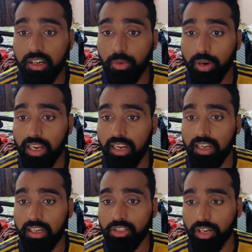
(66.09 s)
Well,
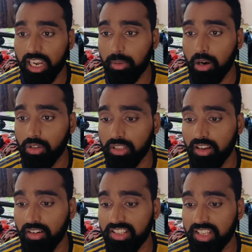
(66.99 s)
uh, talking about the
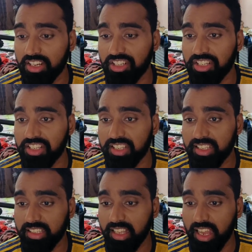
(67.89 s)
resurgence the,